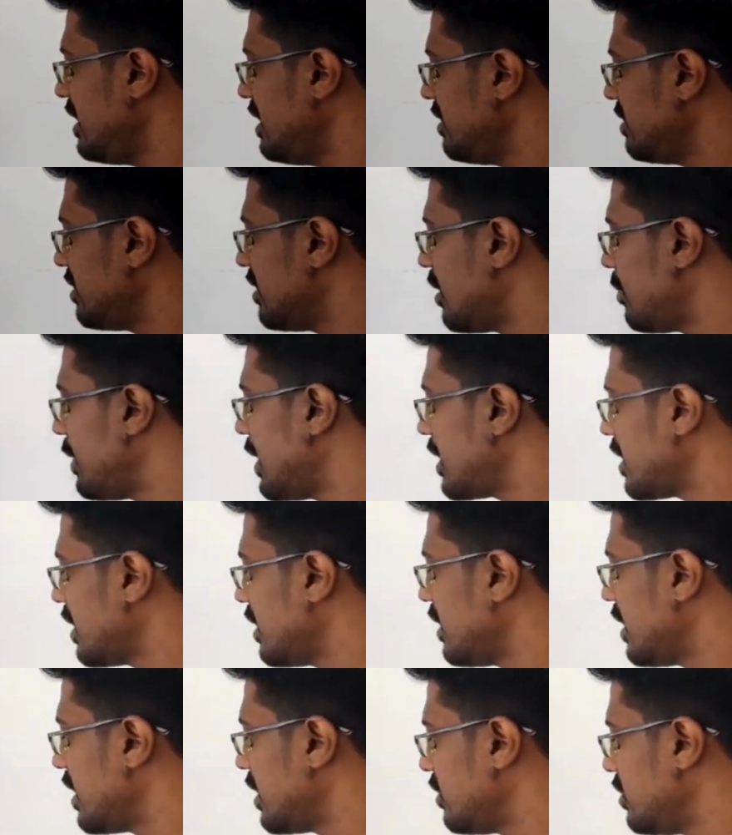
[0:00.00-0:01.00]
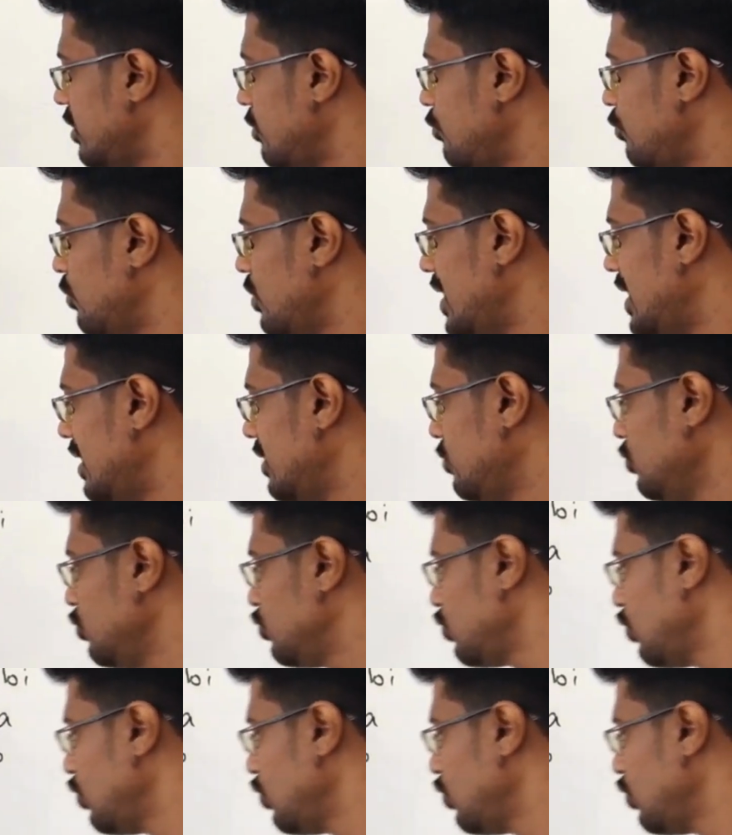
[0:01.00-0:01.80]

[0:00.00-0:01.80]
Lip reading: in the bracket negative 1.